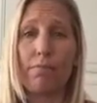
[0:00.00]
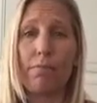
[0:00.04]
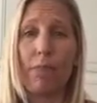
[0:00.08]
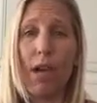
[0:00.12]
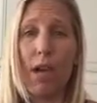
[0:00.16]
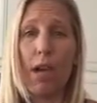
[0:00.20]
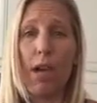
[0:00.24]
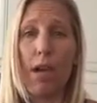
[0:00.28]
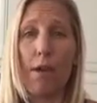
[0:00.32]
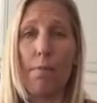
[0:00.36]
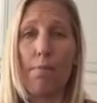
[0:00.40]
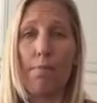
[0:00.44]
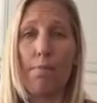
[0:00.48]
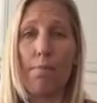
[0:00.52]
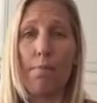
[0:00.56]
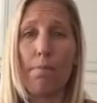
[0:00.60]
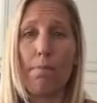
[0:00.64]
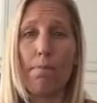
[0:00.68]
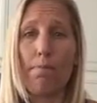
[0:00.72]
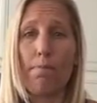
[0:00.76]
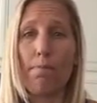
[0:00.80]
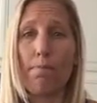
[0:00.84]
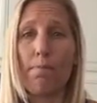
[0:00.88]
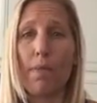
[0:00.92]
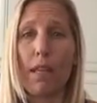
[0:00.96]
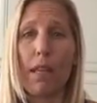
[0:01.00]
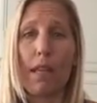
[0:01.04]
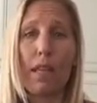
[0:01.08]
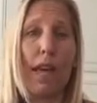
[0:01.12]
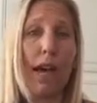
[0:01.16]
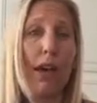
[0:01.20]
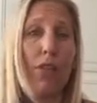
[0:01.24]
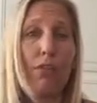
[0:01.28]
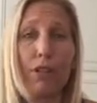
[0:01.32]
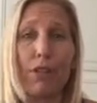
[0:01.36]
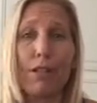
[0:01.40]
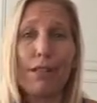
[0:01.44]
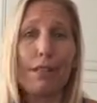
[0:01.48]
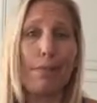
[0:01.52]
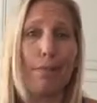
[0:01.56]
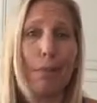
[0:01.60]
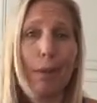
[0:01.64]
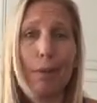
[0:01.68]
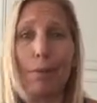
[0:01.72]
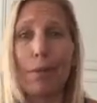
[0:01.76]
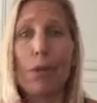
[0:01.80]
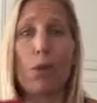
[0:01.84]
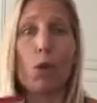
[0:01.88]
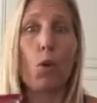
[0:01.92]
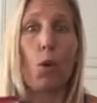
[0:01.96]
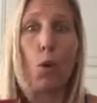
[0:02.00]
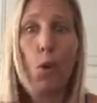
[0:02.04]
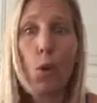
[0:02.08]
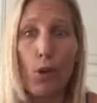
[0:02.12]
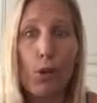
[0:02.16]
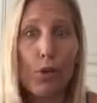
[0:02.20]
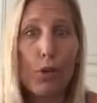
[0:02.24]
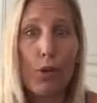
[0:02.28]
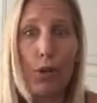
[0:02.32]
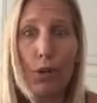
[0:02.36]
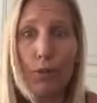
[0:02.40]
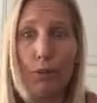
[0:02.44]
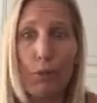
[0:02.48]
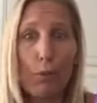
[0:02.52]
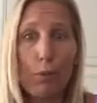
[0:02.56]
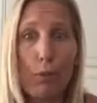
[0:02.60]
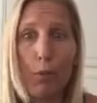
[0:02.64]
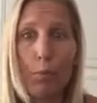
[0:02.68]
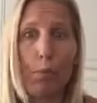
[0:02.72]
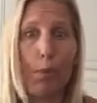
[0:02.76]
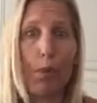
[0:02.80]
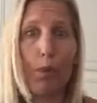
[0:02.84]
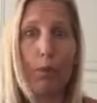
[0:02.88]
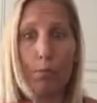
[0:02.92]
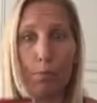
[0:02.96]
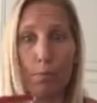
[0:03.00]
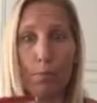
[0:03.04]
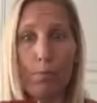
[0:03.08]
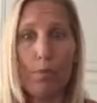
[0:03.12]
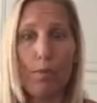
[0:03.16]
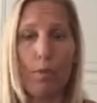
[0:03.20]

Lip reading: count it as maybe a quarter of a purple.